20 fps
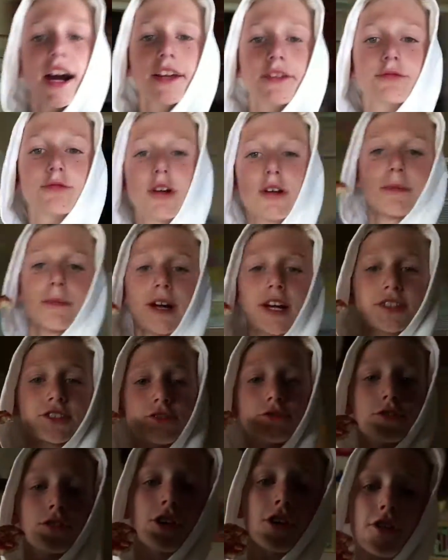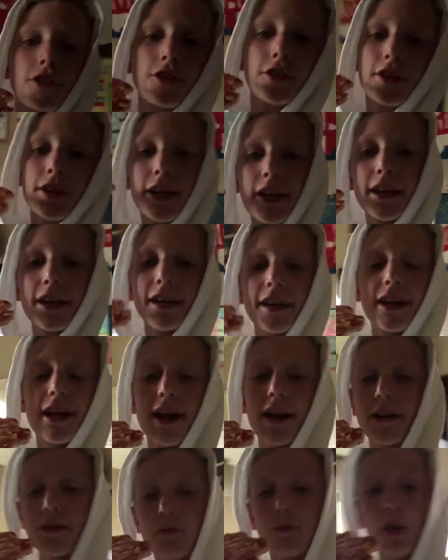guys, welcome back to another
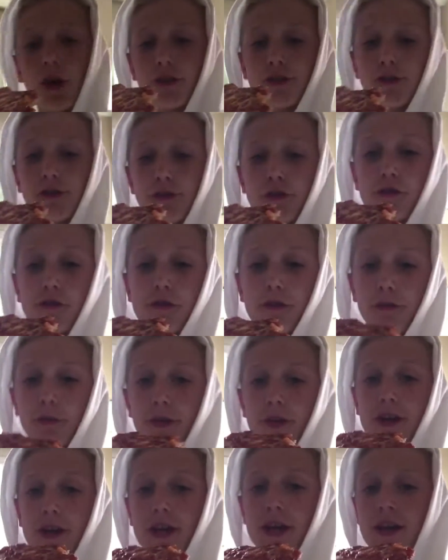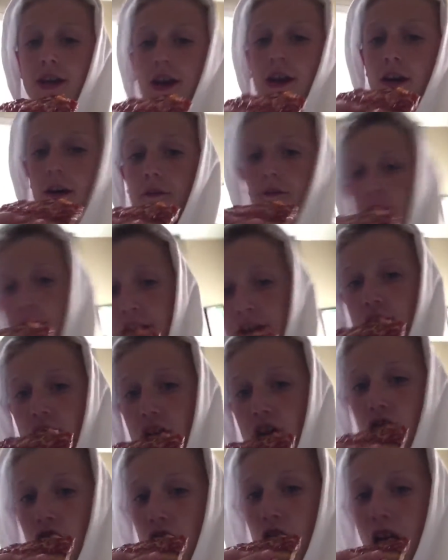NickNack123
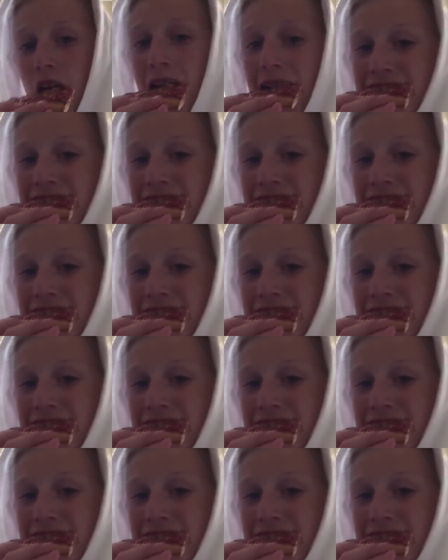video.